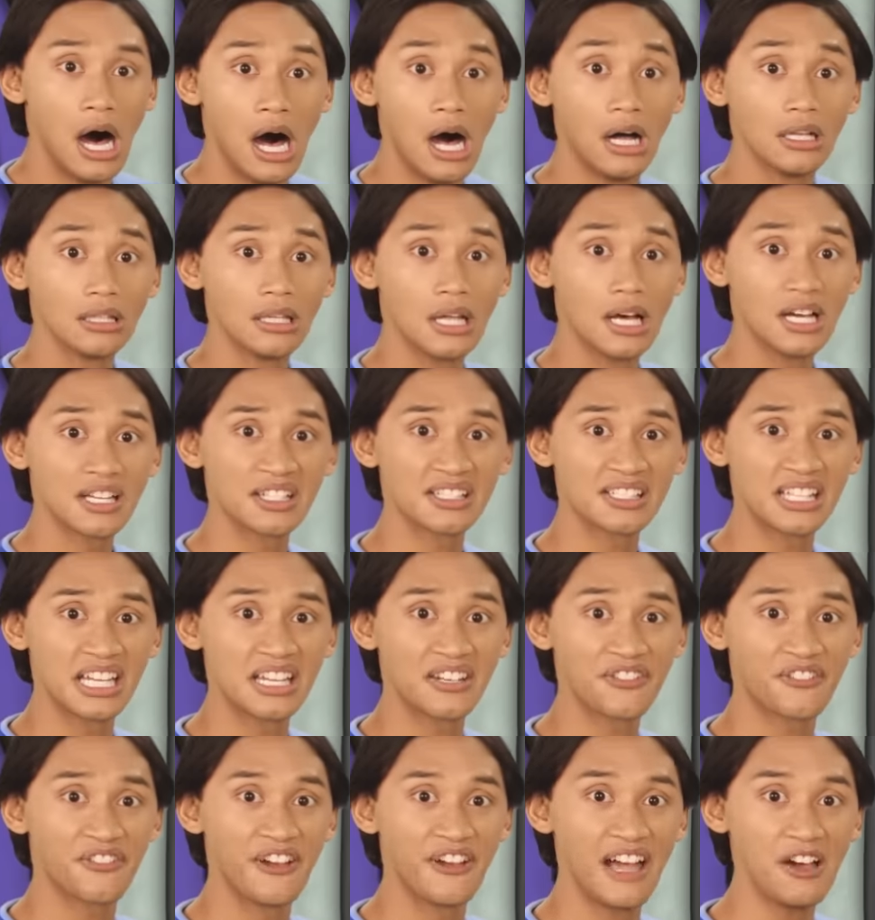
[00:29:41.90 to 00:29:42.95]
A lost
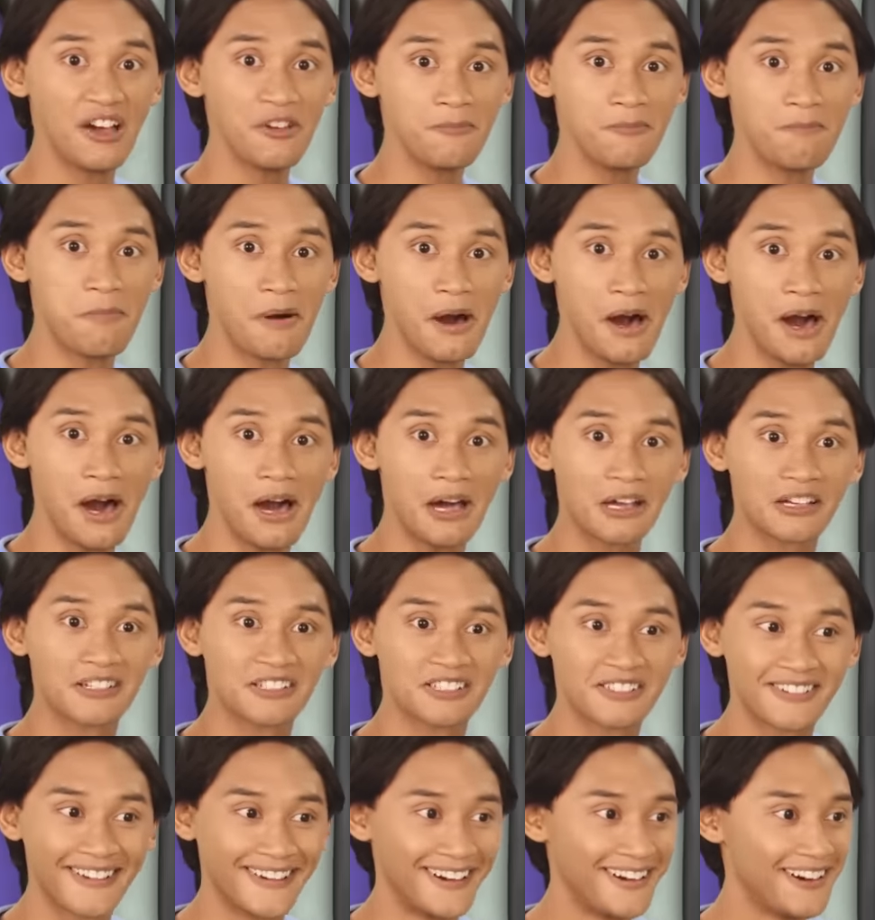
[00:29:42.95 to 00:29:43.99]
and found
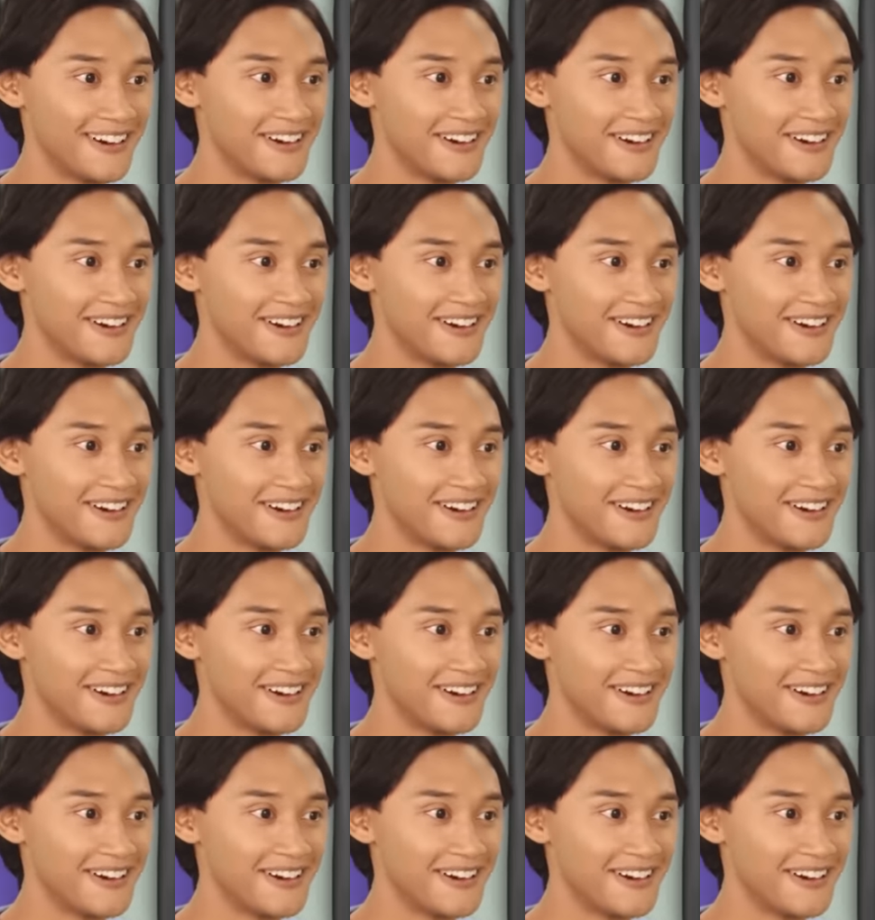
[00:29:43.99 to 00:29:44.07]
box!